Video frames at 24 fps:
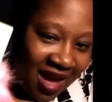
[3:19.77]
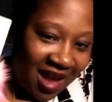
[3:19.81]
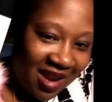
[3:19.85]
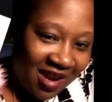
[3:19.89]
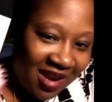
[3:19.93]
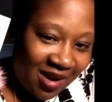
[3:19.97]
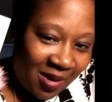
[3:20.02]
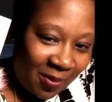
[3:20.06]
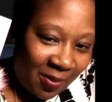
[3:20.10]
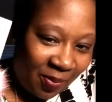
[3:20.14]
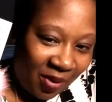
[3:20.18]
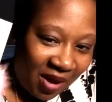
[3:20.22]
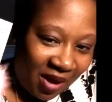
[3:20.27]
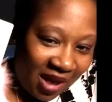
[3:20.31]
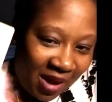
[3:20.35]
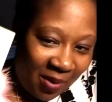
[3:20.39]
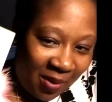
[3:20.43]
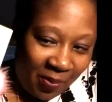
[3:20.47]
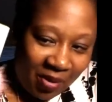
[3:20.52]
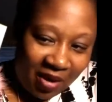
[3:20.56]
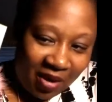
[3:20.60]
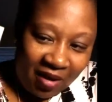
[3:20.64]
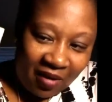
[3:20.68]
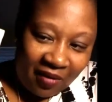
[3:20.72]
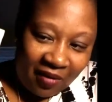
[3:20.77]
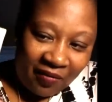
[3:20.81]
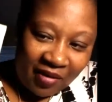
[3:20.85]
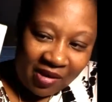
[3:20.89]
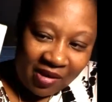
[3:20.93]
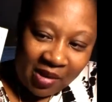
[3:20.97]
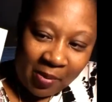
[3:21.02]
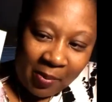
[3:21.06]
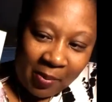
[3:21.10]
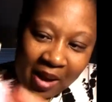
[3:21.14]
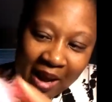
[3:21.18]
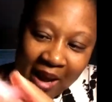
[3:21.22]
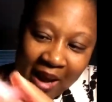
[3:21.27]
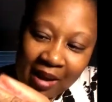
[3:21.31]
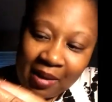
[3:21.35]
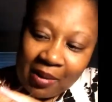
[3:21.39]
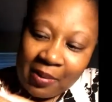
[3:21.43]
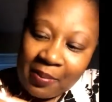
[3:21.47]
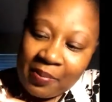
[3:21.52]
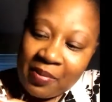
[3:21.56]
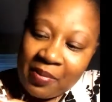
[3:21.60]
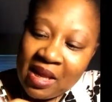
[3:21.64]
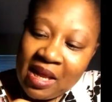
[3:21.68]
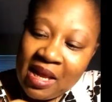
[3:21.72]
And then a pink puff at the
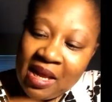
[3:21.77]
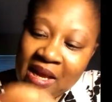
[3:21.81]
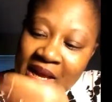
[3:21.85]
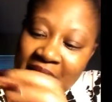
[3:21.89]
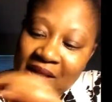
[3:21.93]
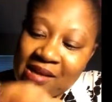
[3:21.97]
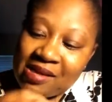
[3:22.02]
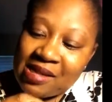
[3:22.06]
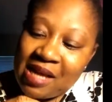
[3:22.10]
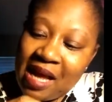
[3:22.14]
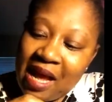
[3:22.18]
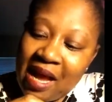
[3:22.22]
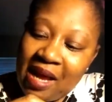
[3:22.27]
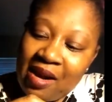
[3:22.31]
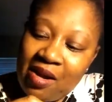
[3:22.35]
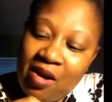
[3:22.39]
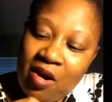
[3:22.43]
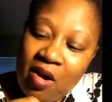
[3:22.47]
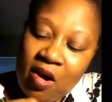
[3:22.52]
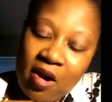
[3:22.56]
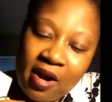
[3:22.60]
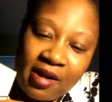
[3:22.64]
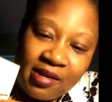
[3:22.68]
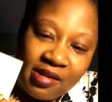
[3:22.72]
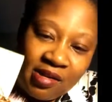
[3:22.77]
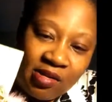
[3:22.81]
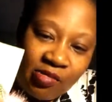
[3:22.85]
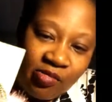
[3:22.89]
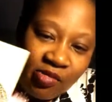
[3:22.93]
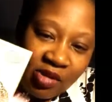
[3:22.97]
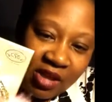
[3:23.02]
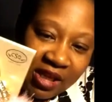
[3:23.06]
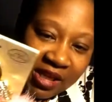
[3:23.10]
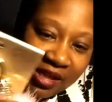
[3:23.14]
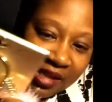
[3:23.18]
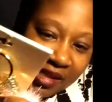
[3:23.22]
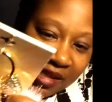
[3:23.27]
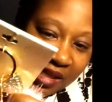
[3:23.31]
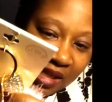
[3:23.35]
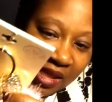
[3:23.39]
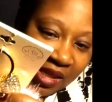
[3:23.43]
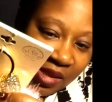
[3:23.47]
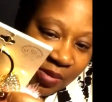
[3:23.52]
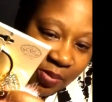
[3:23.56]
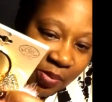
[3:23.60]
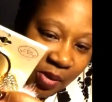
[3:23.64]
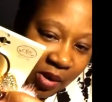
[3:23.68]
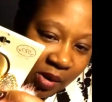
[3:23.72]
bottom. It's kind of hard to really see
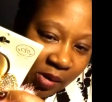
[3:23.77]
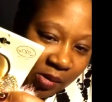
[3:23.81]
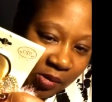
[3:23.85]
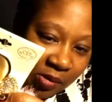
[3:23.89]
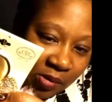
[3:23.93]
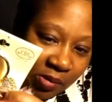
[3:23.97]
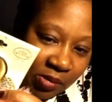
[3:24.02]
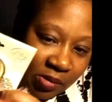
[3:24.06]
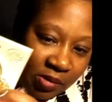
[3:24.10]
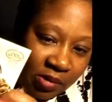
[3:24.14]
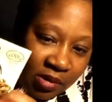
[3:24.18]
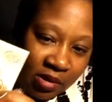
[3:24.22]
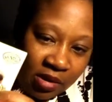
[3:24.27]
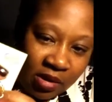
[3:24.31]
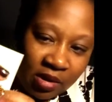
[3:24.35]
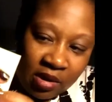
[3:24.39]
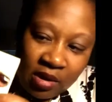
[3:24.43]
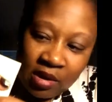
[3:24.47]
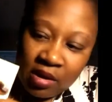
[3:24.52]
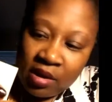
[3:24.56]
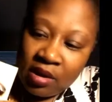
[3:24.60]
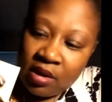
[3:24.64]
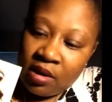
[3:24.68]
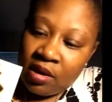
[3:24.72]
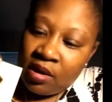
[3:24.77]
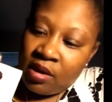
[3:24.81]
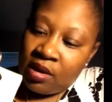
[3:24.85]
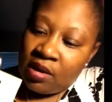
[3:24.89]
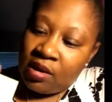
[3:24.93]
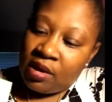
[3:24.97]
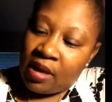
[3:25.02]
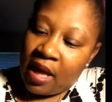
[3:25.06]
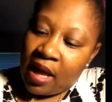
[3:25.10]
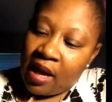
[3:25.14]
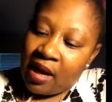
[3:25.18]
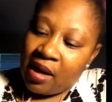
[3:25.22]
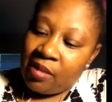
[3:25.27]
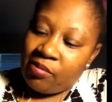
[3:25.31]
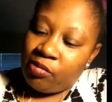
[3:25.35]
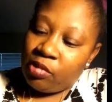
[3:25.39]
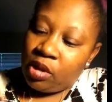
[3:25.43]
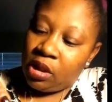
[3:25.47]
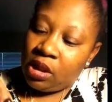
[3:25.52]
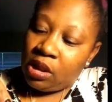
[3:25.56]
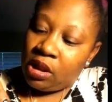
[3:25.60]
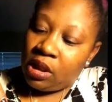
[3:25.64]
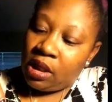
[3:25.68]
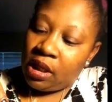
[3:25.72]
the bow now that I'm
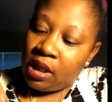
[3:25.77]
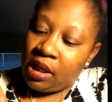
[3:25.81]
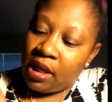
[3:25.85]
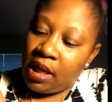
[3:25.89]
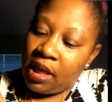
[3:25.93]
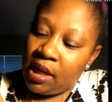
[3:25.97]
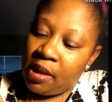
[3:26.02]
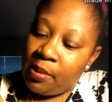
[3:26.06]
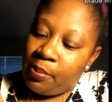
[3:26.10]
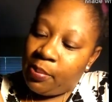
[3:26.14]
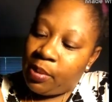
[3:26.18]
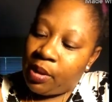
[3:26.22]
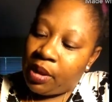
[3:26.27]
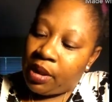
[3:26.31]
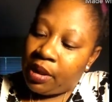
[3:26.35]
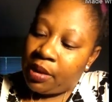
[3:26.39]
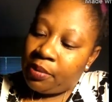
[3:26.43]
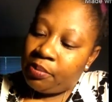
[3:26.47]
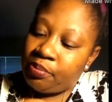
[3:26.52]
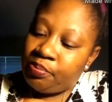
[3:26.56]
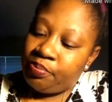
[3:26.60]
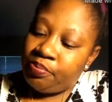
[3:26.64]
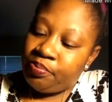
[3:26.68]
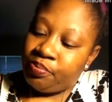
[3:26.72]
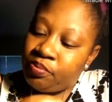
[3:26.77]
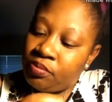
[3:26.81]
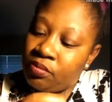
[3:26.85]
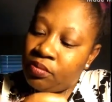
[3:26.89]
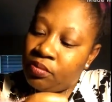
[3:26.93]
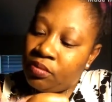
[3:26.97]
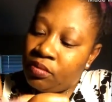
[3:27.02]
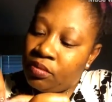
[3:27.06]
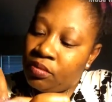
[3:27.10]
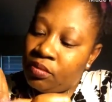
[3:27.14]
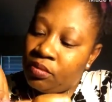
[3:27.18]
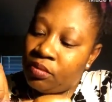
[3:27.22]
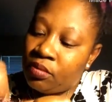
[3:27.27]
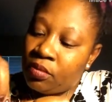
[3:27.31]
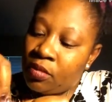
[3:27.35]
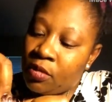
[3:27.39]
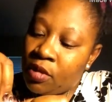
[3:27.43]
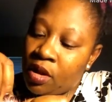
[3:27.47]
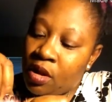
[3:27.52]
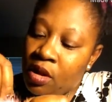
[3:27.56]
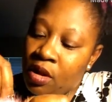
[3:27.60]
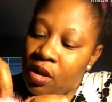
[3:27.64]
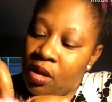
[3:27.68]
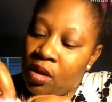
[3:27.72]
really looking at it, but
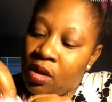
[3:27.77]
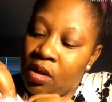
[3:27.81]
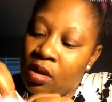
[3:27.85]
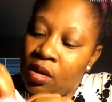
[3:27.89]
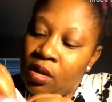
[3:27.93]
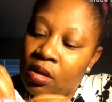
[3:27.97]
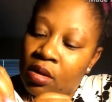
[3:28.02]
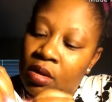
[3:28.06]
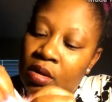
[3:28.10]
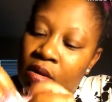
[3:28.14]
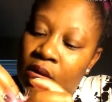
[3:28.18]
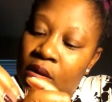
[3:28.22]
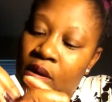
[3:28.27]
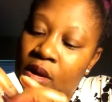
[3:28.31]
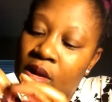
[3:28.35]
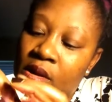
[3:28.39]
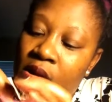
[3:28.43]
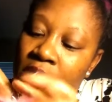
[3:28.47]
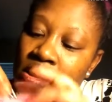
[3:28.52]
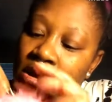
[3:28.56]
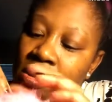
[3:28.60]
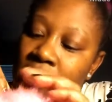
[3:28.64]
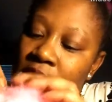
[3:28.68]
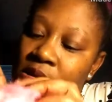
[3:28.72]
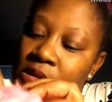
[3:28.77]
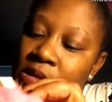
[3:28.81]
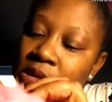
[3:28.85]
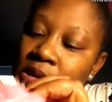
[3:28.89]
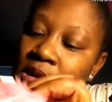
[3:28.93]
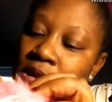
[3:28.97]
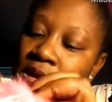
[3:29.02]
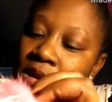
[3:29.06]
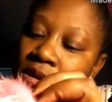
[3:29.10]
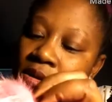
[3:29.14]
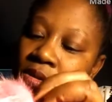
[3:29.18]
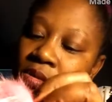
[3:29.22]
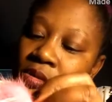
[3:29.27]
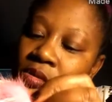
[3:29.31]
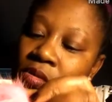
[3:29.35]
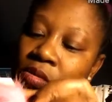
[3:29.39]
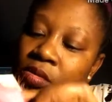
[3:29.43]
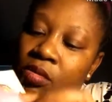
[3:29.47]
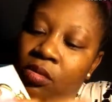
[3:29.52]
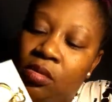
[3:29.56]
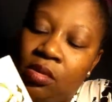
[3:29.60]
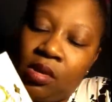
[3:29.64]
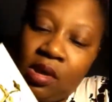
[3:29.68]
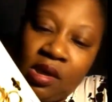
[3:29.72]
I think it's
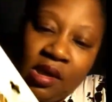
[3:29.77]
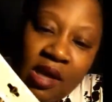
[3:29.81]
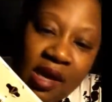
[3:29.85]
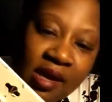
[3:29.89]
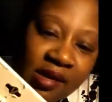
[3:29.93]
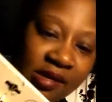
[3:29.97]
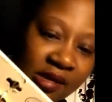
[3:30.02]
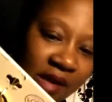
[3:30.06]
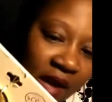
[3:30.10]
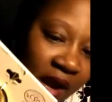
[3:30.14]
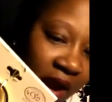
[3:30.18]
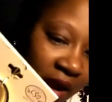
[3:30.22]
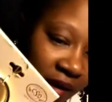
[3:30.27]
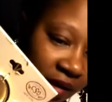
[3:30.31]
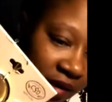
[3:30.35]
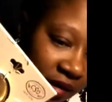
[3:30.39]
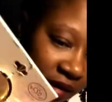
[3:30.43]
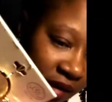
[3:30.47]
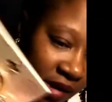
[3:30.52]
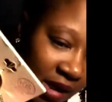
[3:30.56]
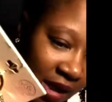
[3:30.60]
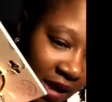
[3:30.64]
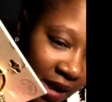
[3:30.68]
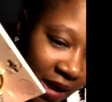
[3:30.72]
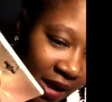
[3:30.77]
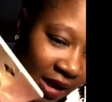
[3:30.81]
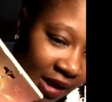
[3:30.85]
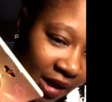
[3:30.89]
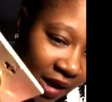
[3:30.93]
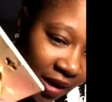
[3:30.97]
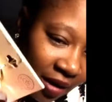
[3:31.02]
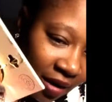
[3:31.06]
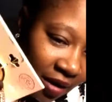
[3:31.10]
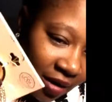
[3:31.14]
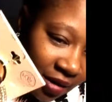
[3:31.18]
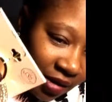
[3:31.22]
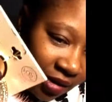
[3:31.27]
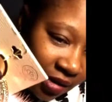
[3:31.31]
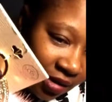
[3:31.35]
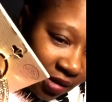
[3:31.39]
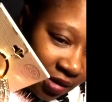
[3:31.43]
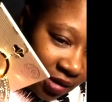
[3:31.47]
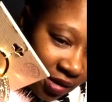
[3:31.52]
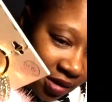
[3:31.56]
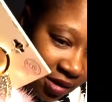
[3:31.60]
cute. It has character, and I like character.